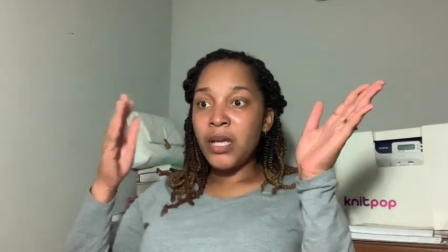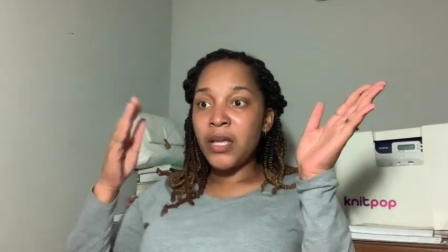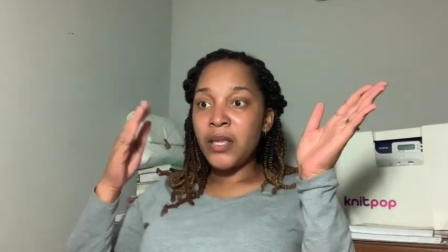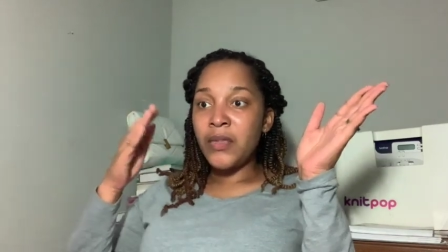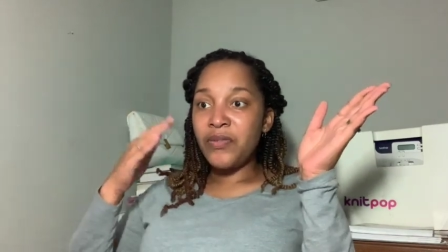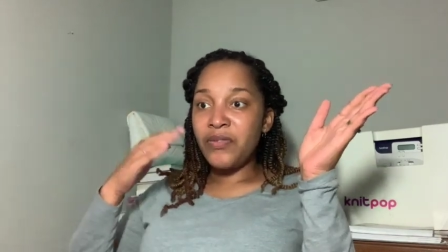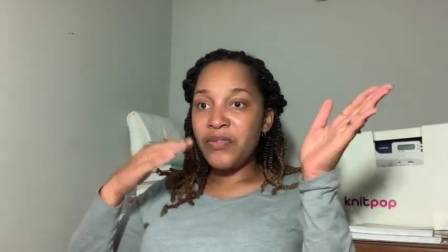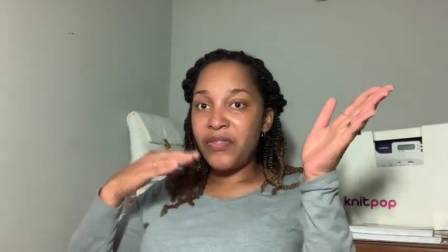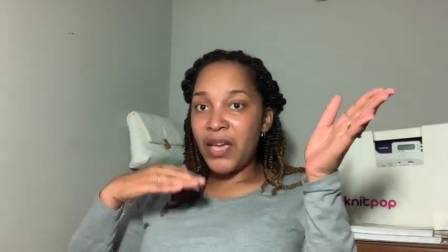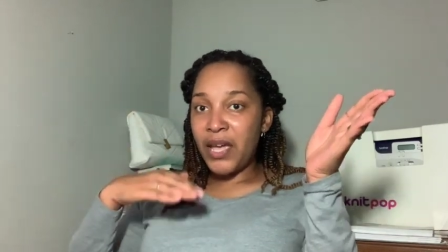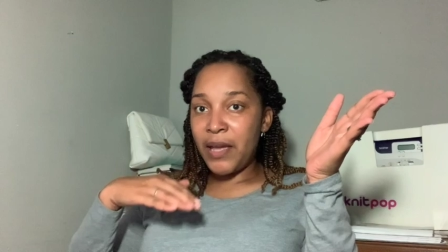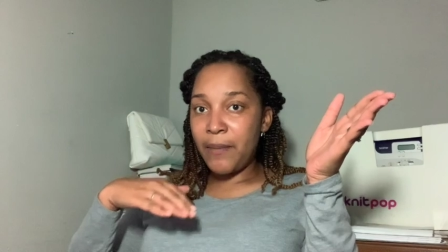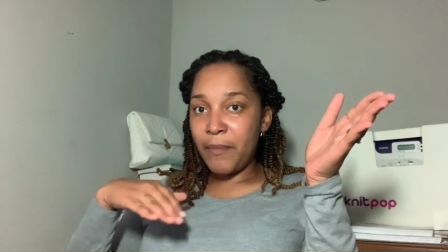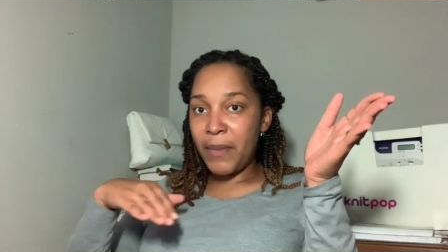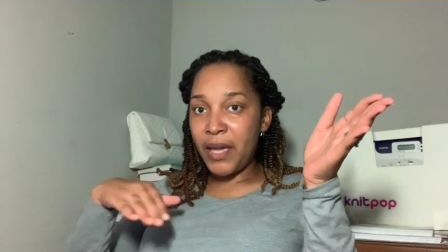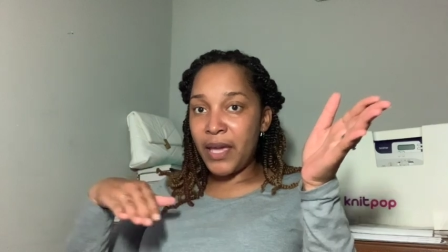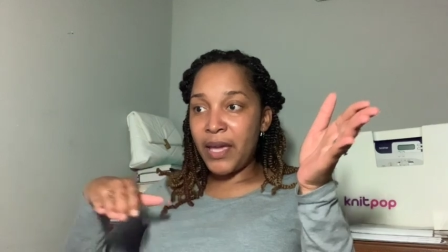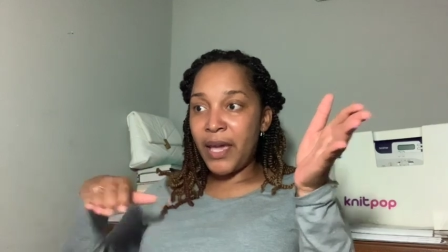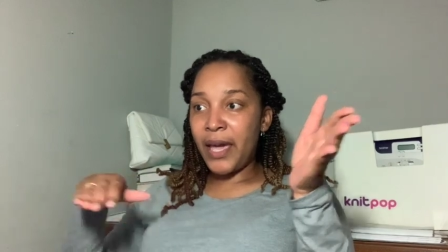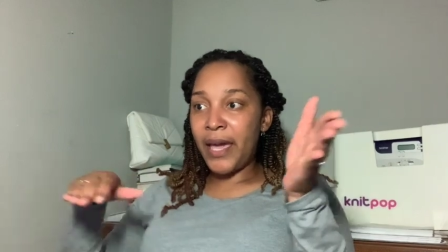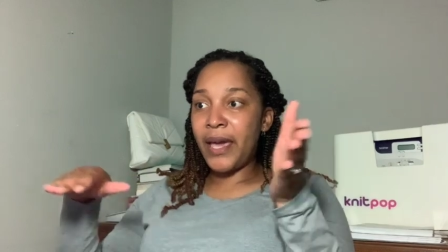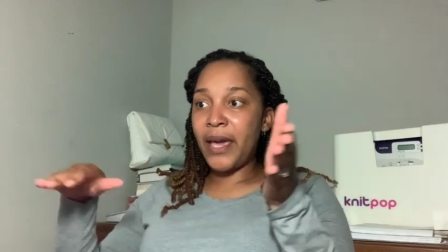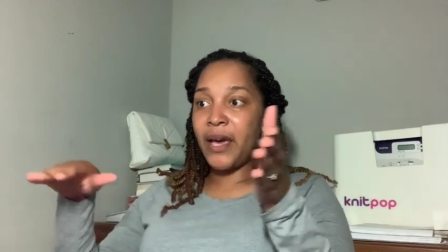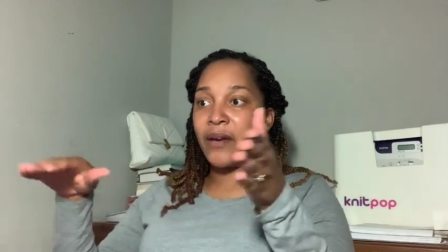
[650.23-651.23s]
they may
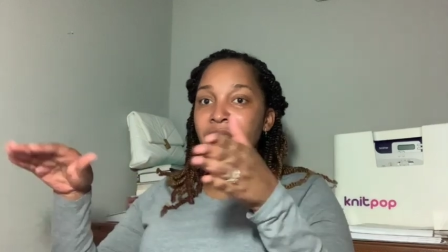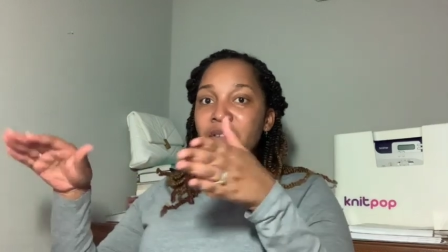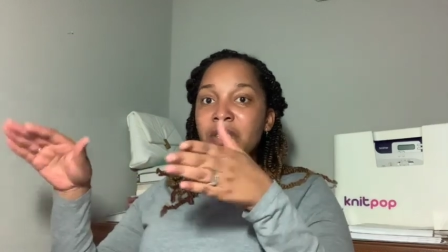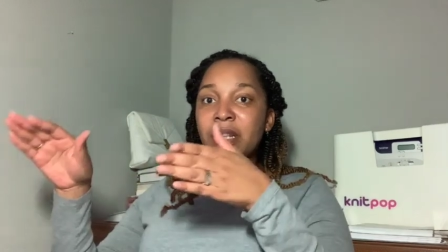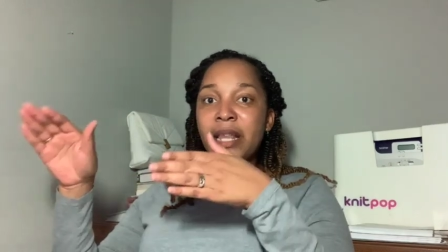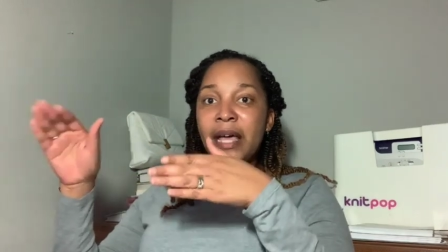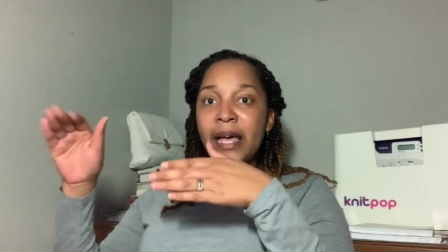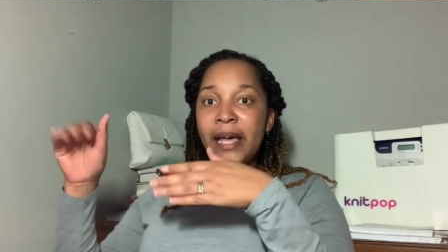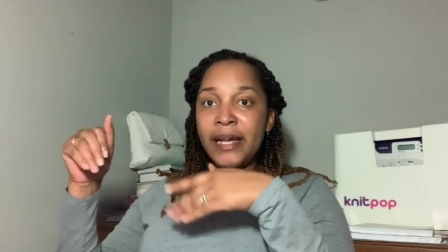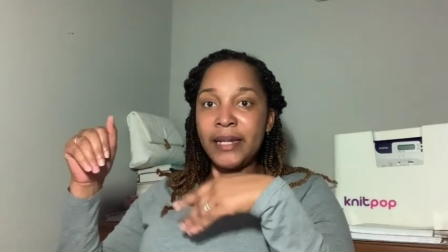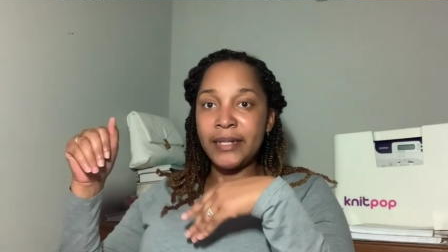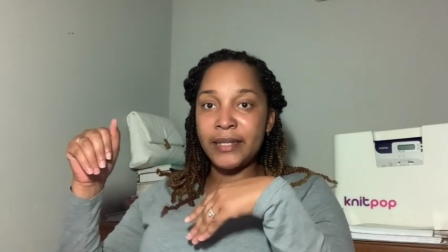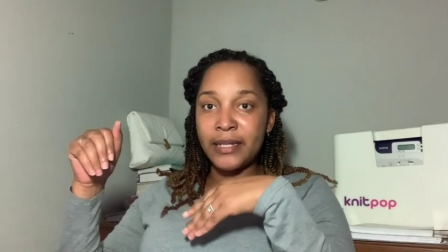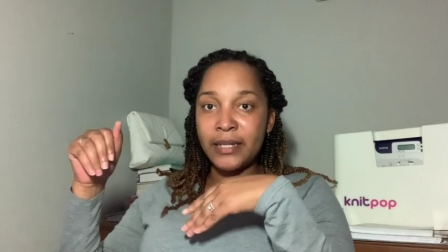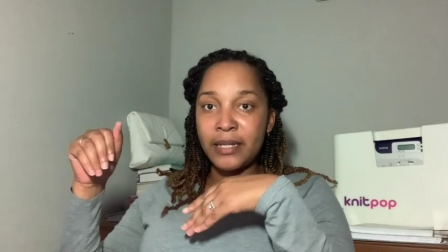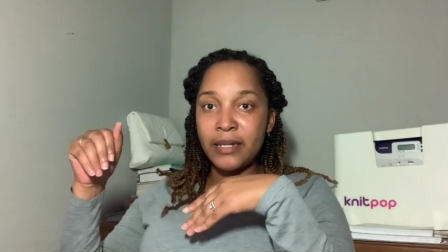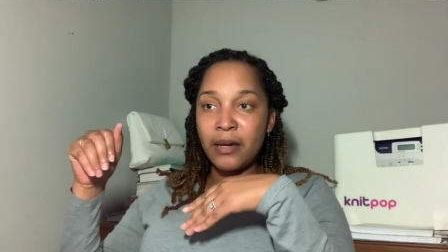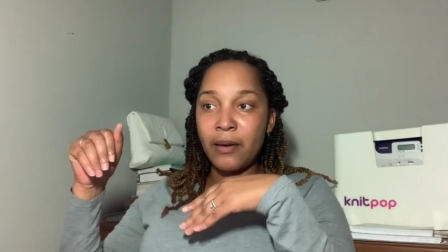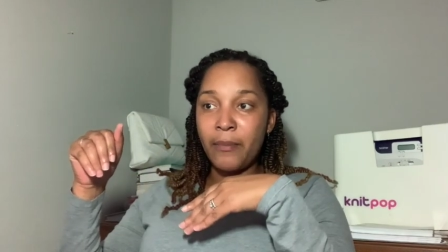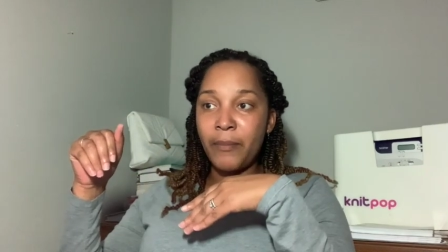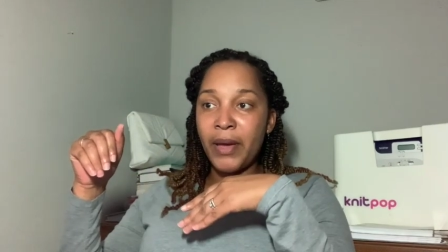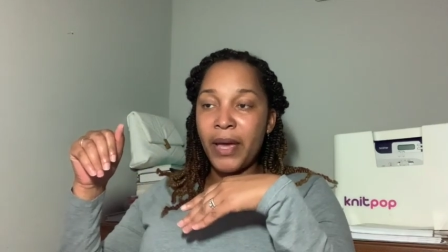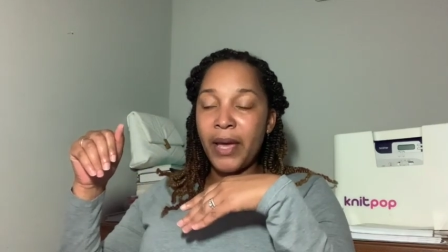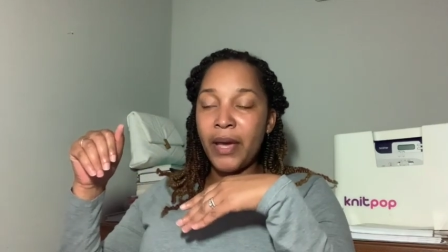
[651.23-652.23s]
have a line to
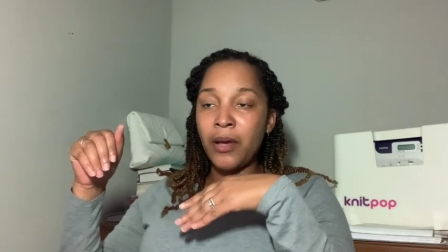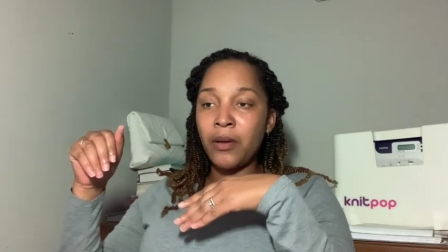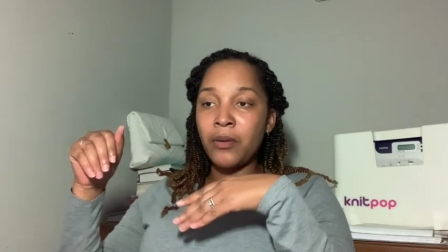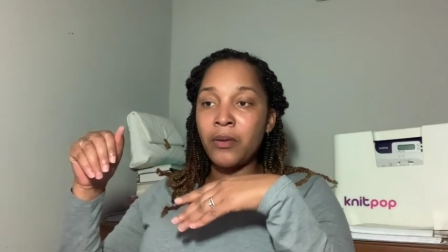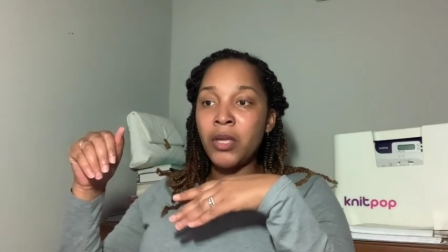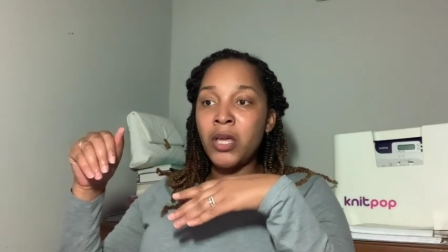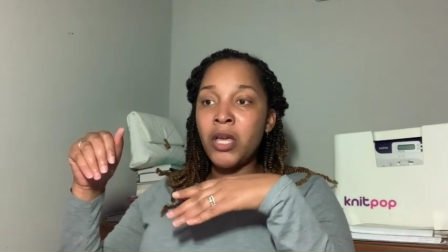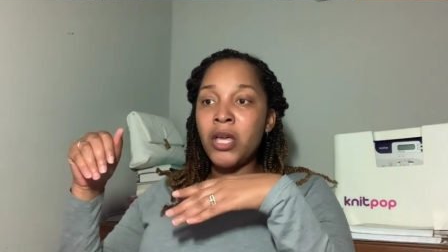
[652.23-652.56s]
come out.